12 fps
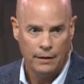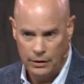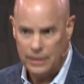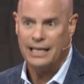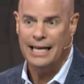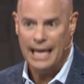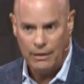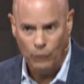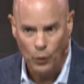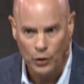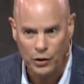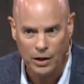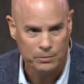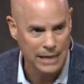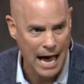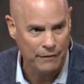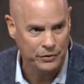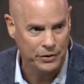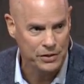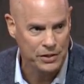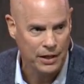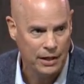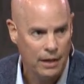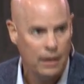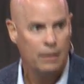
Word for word: there is an evil one who comes after us,